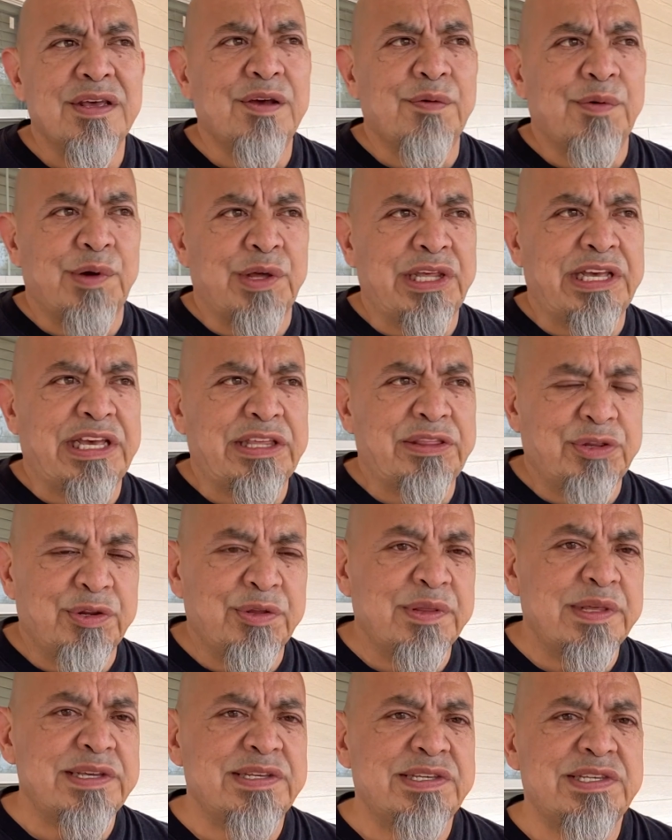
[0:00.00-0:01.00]
we're going to get through
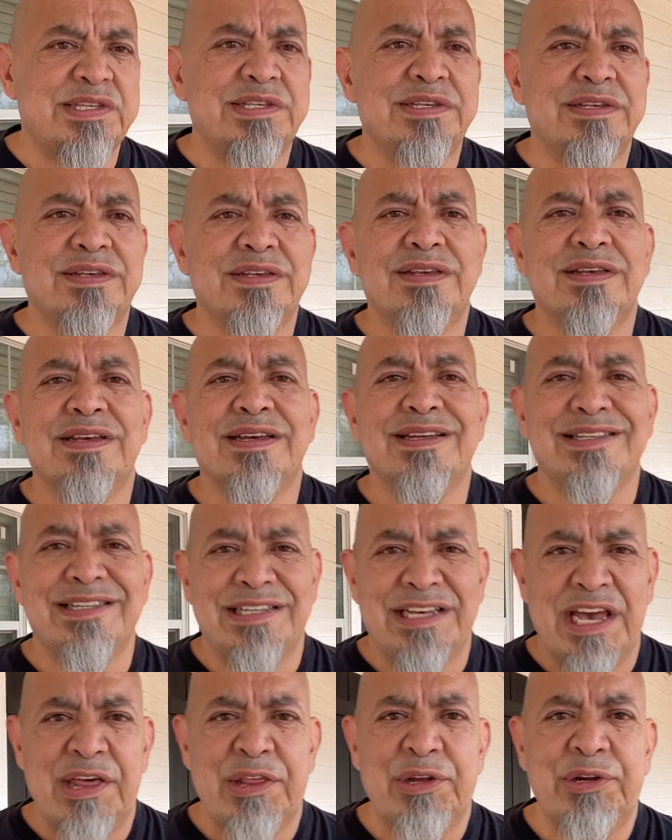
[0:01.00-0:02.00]
this
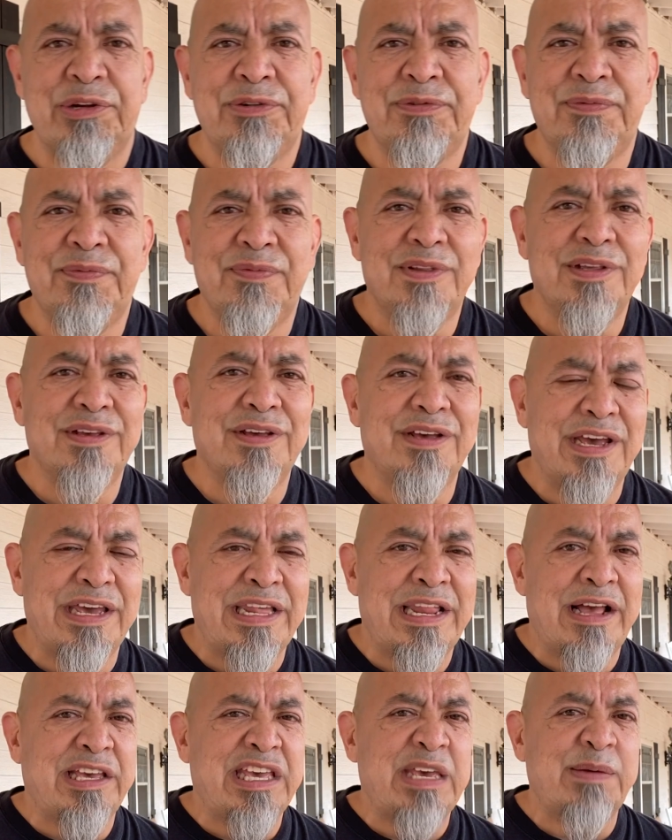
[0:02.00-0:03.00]
together.
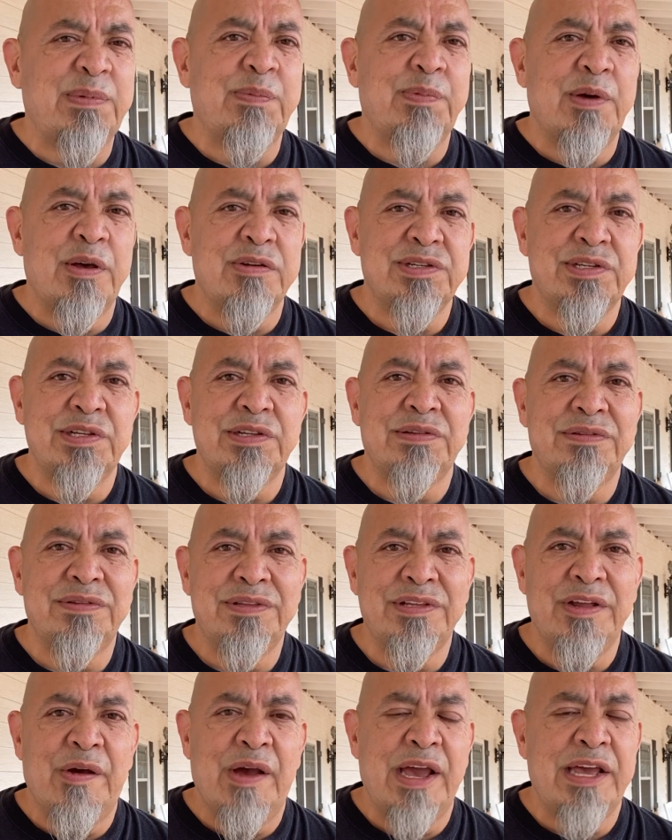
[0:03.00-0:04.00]
And I keep you posted.
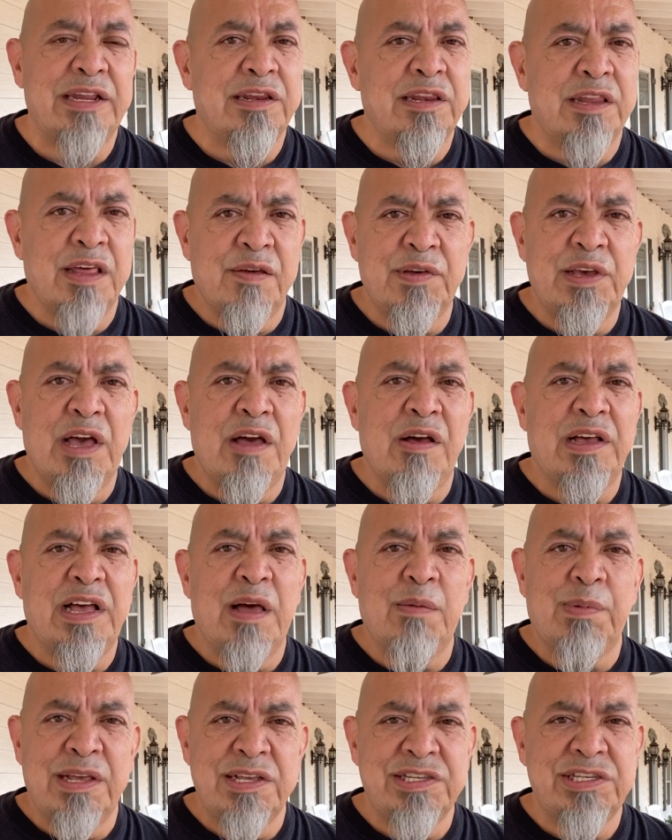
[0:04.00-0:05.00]
All right. Love y'all.
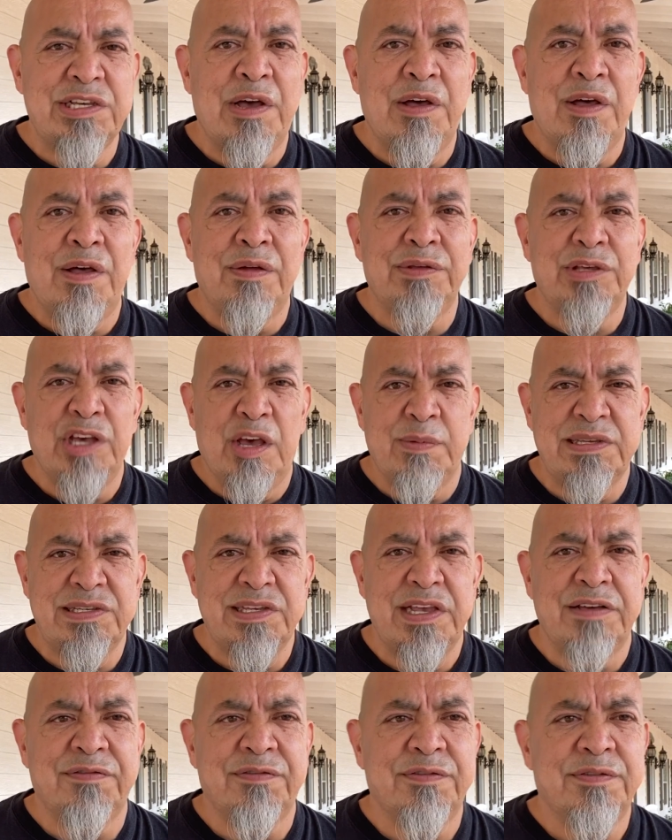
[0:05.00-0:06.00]
God bless y'all. Y'all be
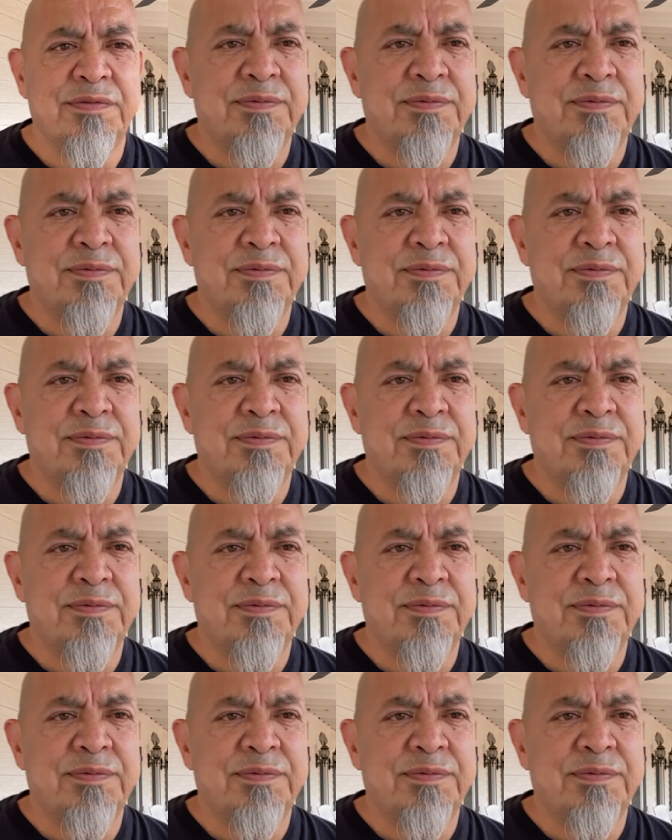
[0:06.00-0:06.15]
safe.